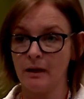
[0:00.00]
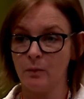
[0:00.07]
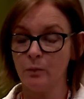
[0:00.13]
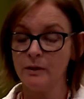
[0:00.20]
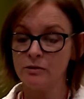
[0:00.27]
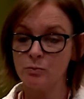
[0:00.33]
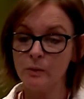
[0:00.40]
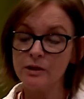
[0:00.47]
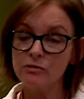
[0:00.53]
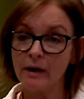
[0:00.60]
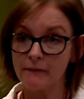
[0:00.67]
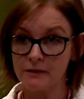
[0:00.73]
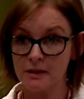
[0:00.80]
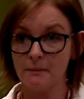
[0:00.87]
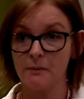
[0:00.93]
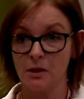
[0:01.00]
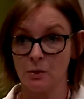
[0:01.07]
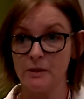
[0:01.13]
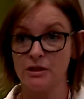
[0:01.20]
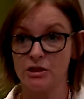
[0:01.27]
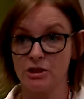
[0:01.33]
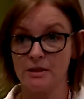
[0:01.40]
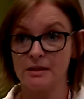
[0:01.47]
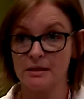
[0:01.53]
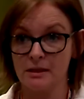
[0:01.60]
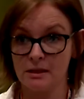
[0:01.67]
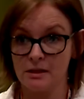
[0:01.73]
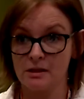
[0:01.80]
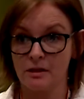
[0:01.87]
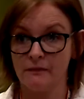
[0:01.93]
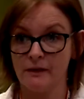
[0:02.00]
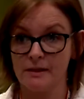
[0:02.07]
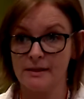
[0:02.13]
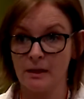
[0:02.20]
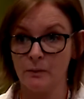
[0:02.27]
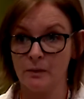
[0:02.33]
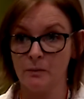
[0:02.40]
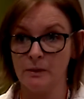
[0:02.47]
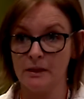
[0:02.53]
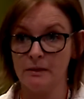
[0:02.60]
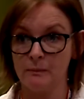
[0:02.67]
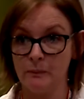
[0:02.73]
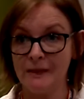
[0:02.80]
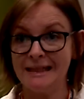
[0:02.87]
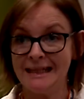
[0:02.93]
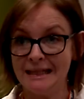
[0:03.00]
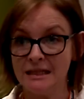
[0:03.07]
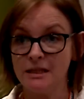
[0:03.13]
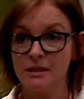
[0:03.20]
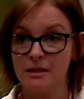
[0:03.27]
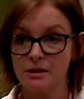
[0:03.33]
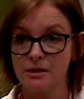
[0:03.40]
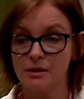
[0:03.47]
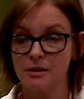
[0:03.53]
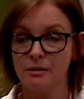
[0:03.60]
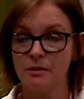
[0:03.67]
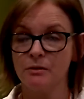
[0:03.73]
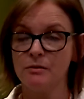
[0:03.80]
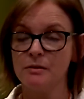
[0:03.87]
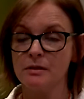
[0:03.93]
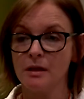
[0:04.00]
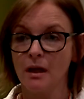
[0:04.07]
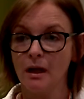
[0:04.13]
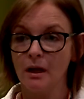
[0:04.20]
we drafted up the questions and the surveys that we needed to use.